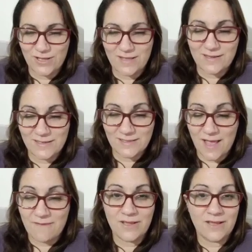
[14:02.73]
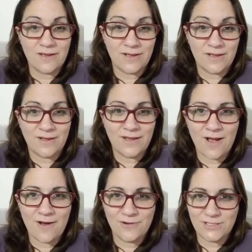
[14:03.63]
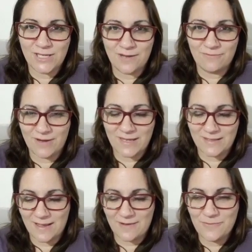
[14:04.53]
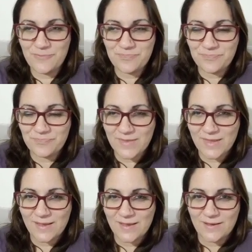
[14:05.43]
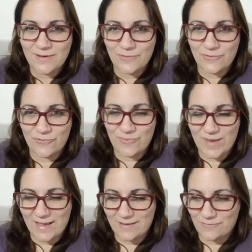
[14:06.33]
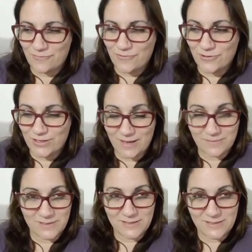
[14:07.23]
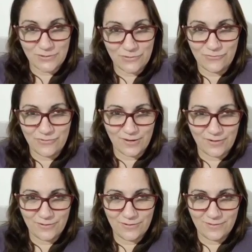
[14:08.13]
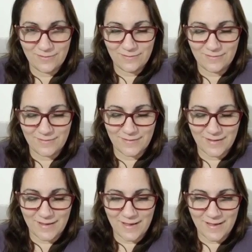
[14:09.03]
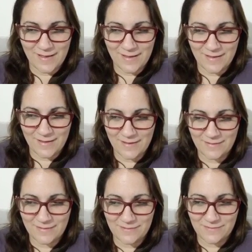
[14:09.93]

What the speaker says: that he's having a hard time right now. We've met 4 times so far, and